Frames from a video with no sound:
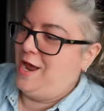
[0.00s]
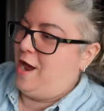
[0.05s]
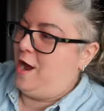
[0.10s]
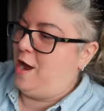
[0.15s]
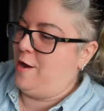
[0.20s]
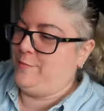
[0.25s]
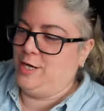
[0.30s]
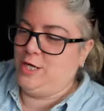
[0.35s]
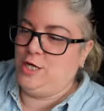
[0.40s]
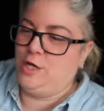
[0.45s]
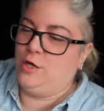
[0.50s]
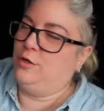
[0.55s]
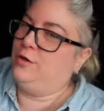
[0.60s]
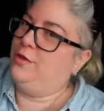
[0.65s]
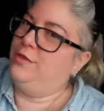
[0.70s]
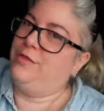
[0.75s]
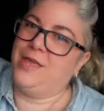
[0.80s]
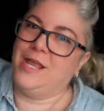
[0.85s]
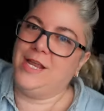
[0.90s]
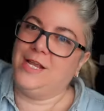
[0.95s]
I mean, you'd
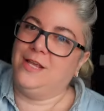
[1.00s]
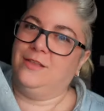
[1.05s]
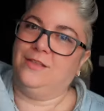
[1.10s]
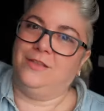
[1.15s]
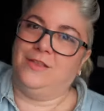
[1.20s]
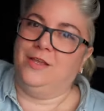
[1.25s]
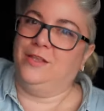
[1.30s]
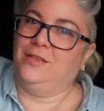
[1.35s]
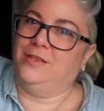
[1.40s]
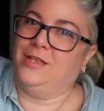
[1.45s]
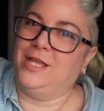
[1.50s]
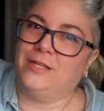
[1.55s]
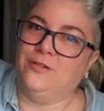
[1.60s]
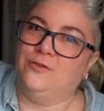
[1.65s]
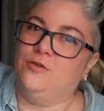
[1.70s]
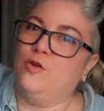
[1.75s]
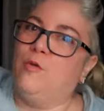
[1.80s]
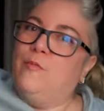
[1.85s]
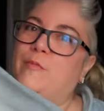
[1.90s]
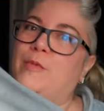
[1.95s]
think that there's
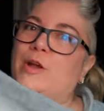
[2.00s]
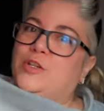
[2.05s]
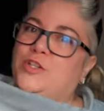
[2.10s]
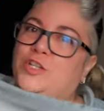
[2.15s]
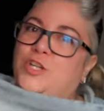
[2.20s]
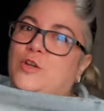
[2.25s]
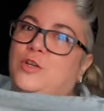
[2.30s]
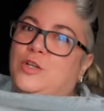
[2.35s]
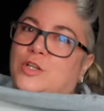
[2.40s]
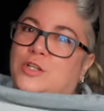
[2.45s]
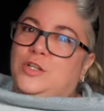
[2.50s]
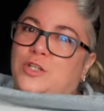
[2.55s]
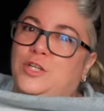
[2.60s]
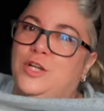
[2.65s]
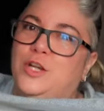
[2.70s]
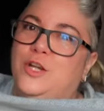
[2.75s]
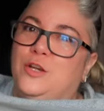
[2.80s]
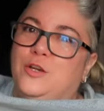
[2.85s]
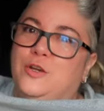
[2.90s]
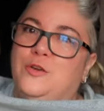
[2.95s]
not much you could
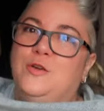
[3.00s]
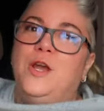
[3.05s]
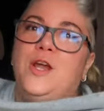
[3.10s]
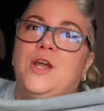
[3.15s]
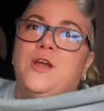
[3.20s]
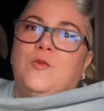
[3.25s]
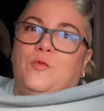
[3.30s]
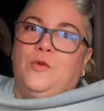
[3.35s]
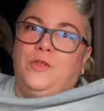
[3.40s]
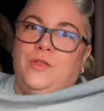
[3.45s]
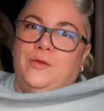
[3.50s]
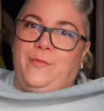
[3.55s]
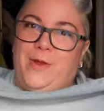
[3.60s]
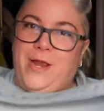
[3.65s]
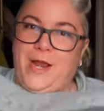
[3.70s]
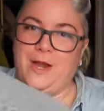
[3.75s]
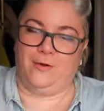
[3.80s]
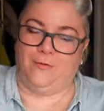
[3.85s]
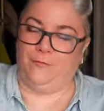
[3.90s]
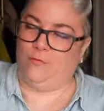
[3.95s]
do with a
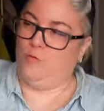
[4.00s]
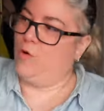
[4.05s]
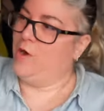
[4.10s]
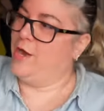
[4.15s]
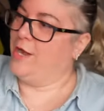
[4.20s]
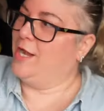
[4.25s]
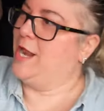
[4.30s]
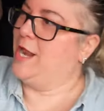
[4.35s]
pair of wide